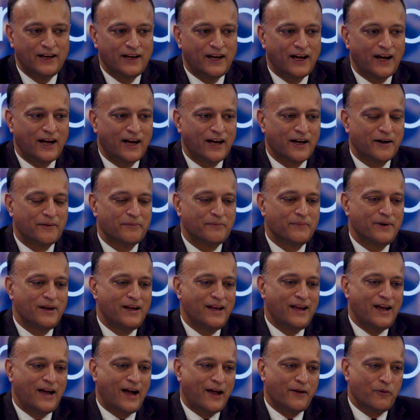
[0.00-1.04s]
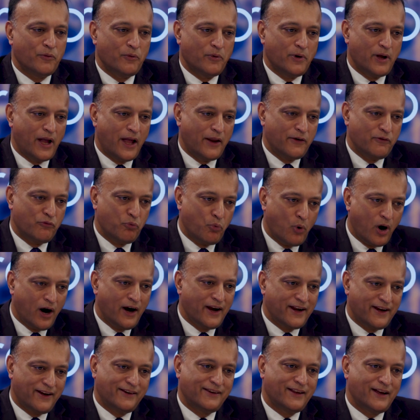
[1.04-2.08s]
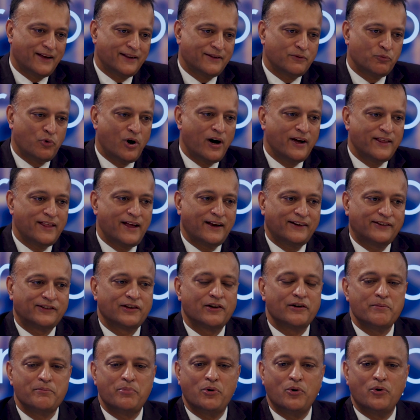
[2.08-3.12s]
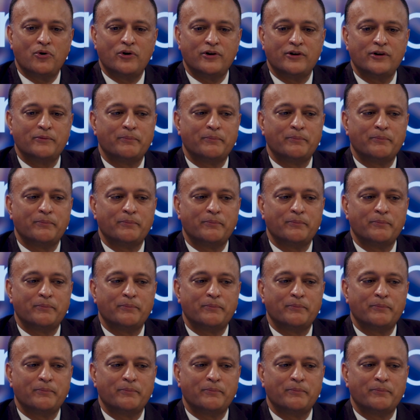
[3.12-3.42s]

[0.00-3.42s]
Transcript: And why that's so important,